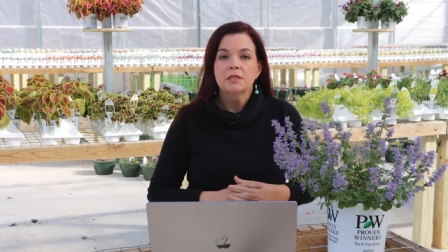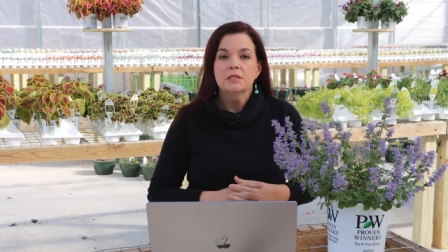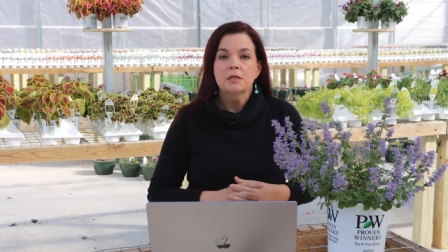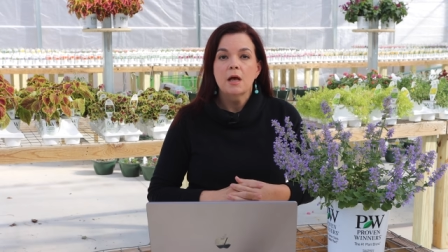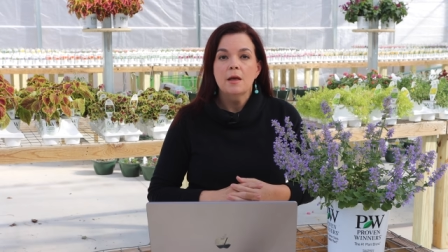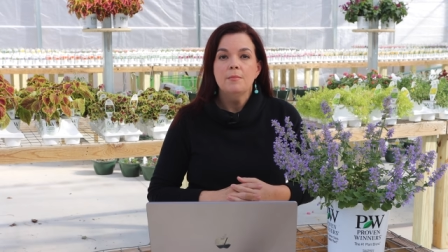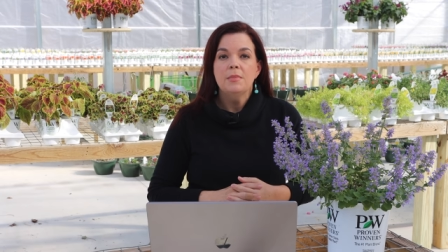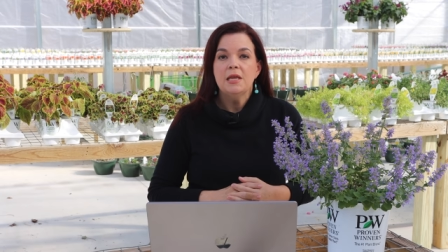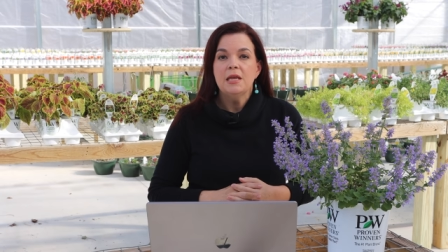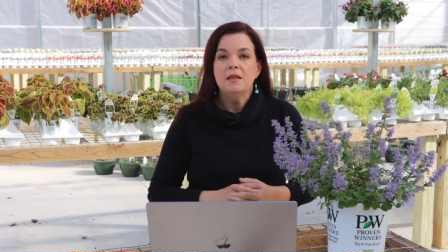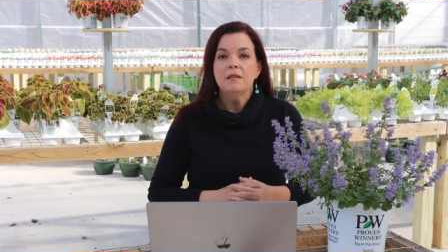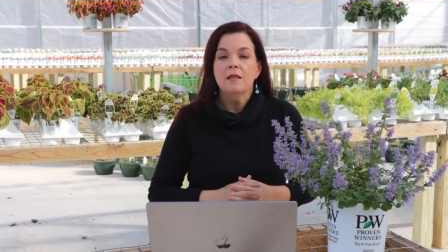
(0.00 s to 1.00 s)
does not
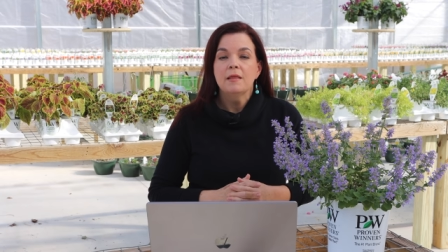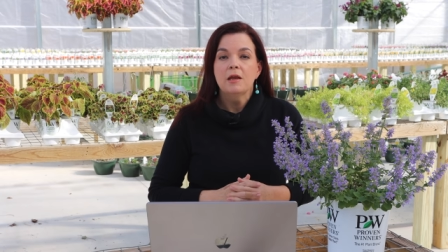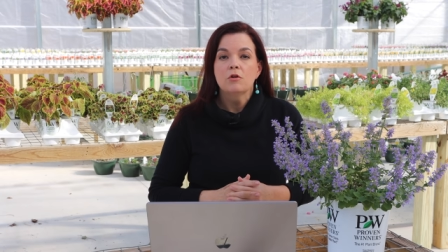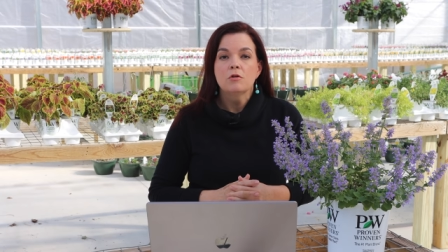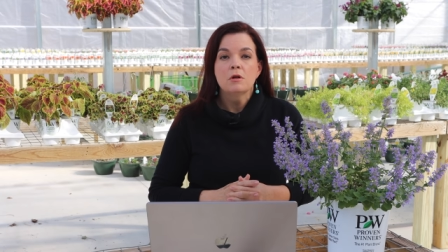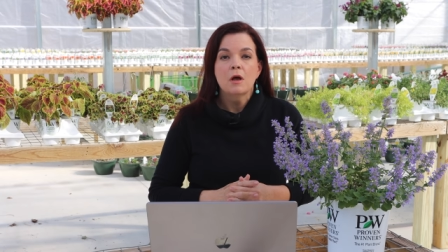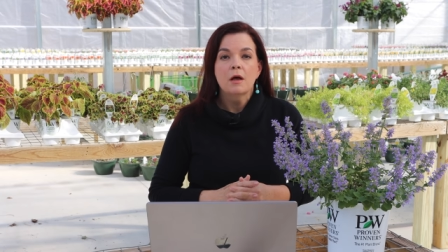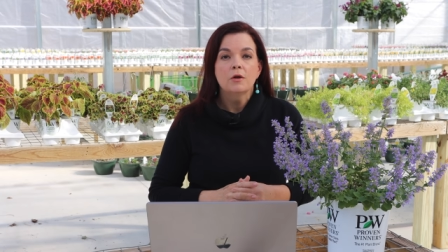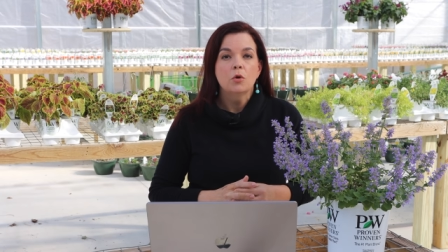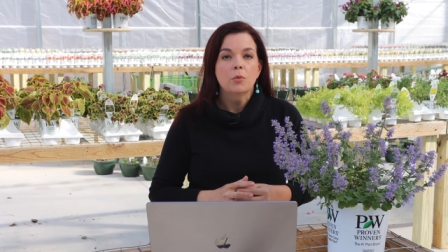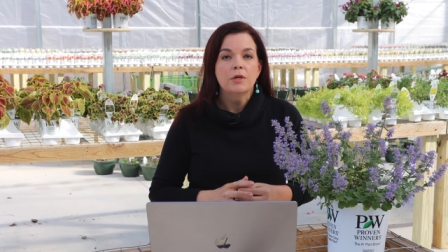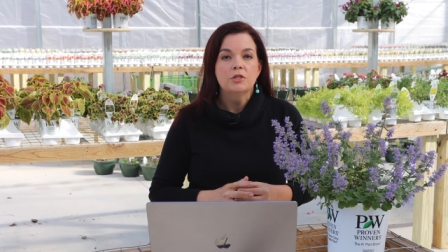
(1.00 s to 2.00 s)
mean that they are
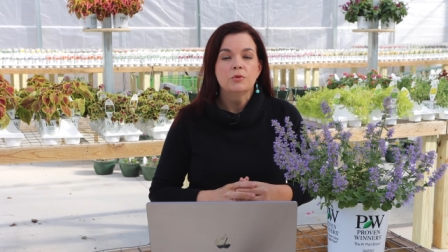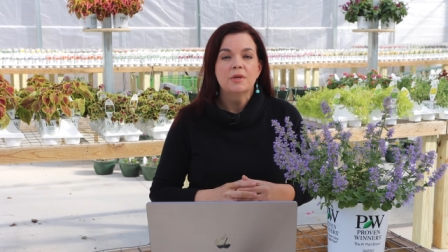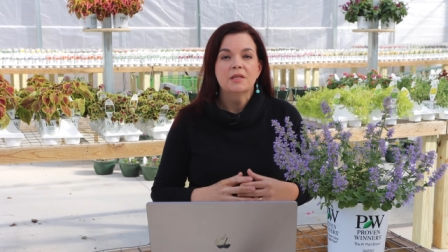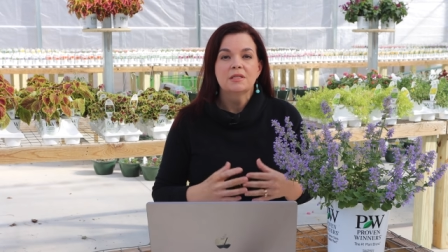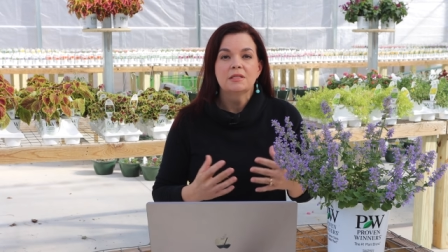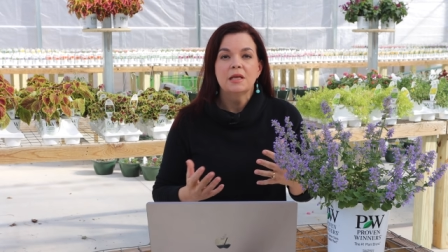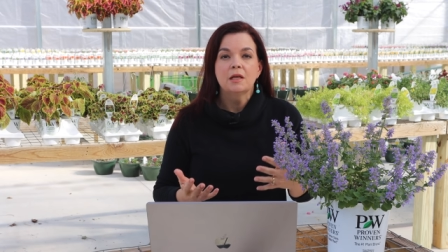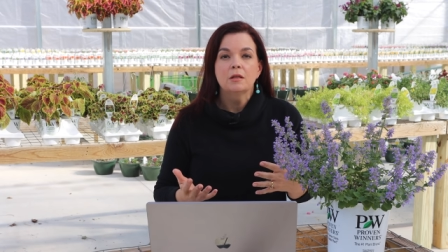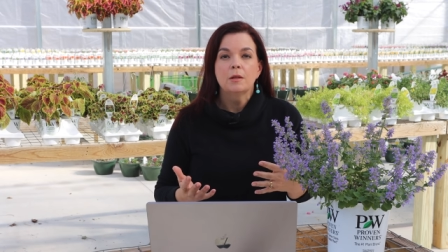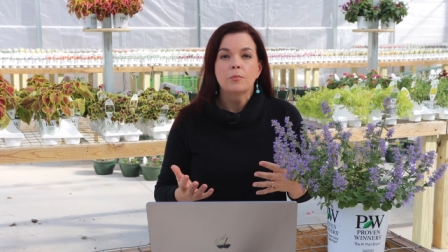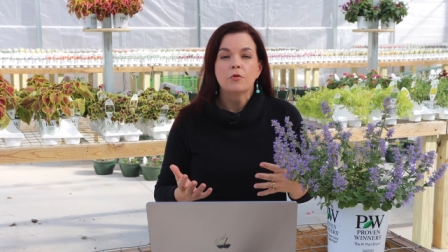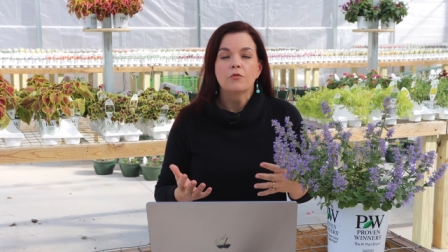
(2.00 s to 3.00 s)
not going to excel
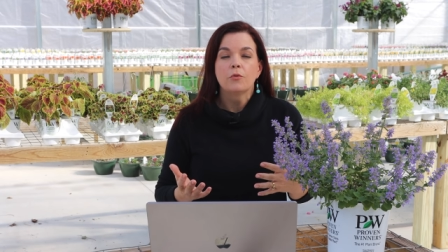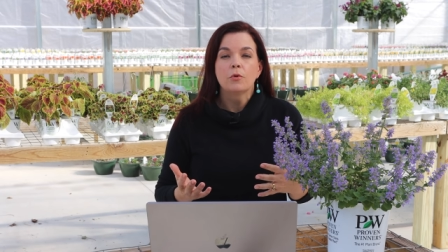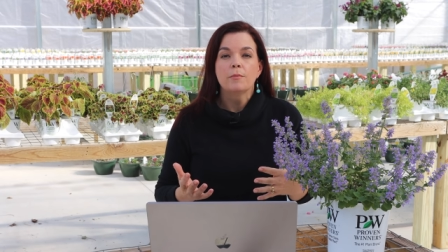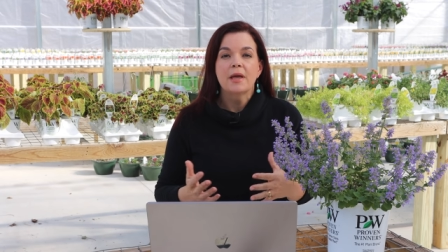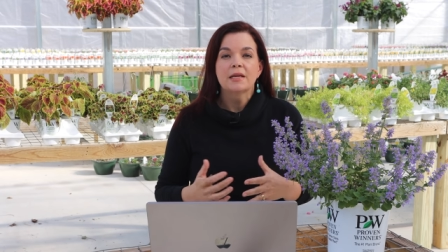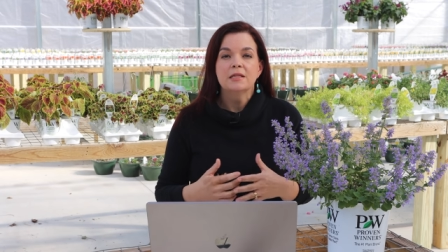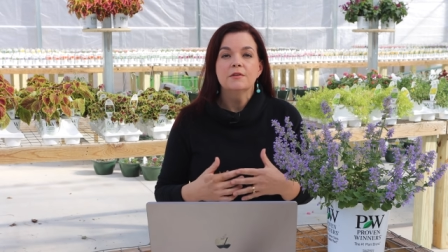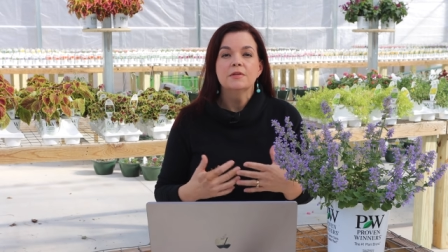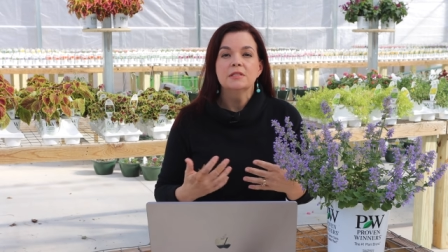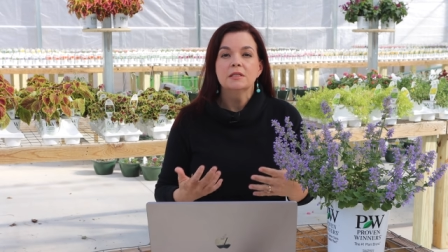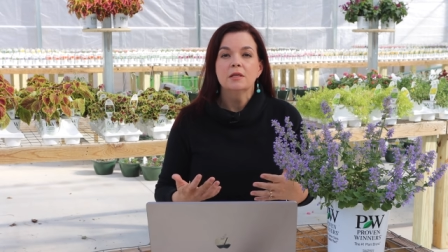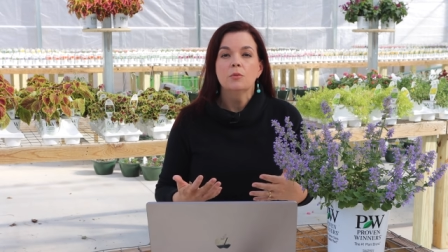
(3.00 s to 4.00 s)
and perform
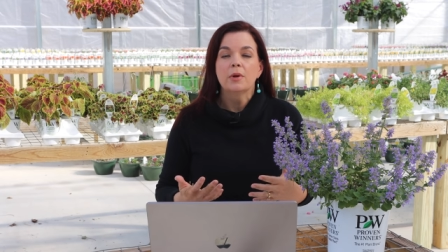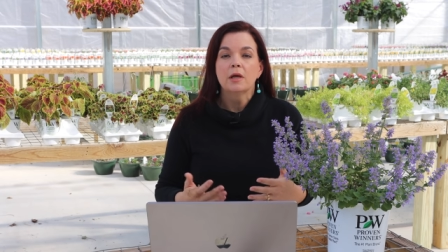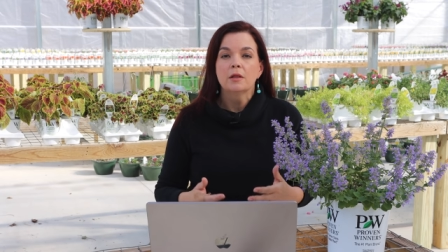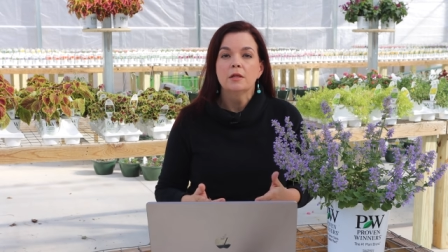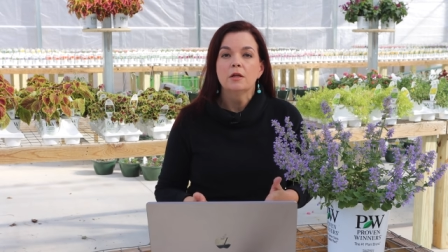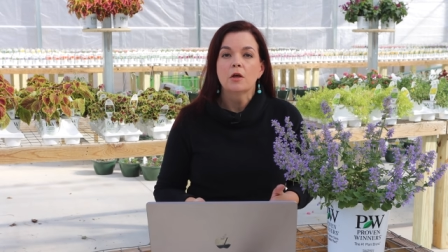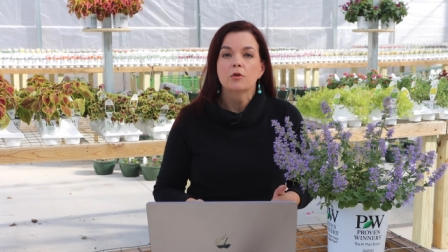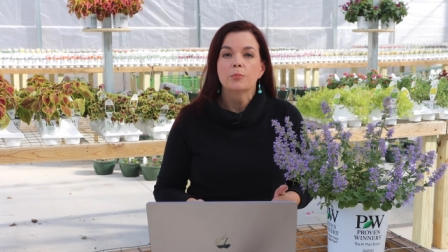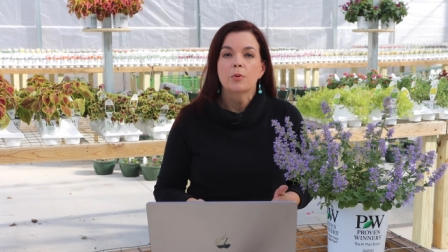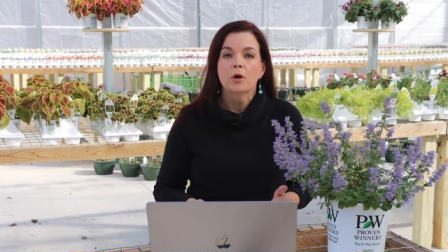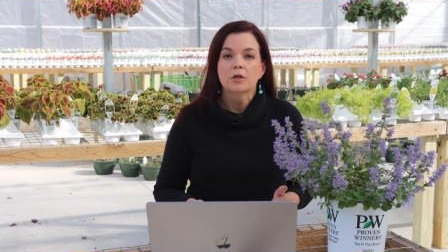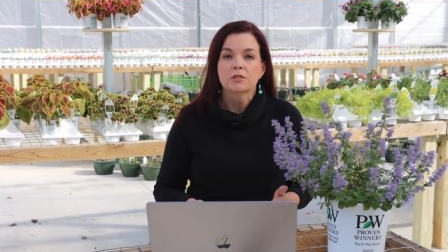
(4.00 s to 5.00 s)
magnificently well in other
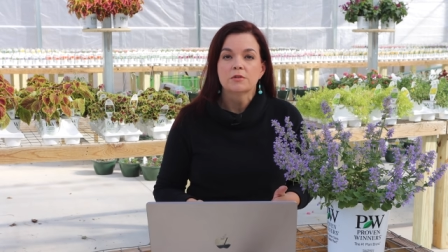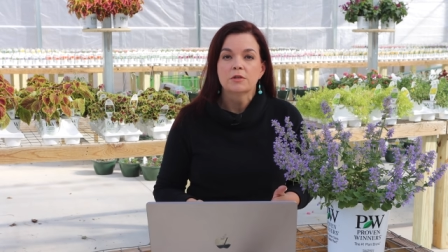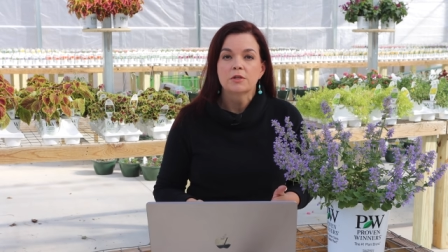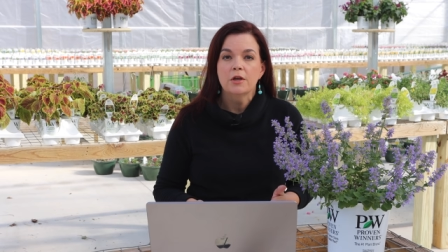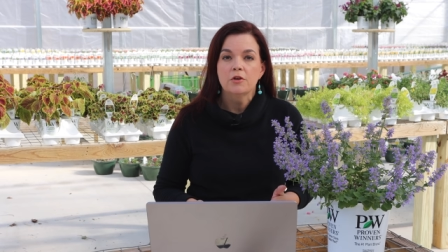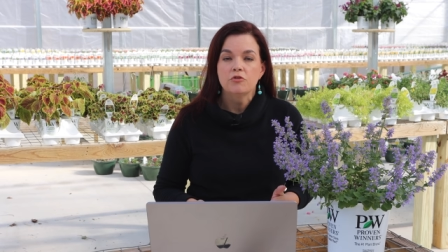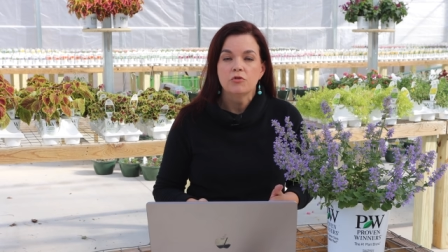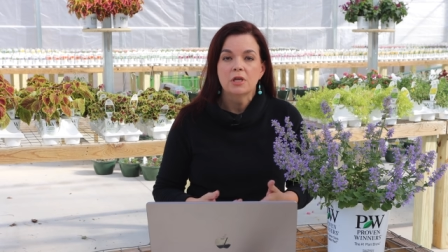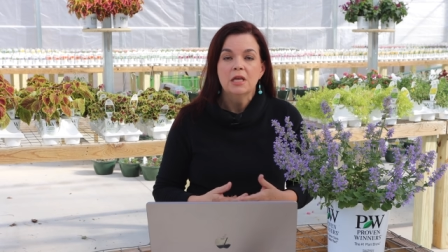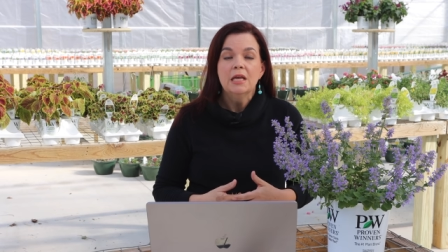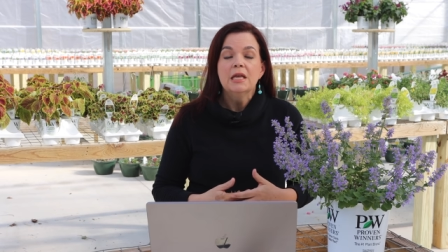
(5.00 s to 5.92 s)
parts of the country.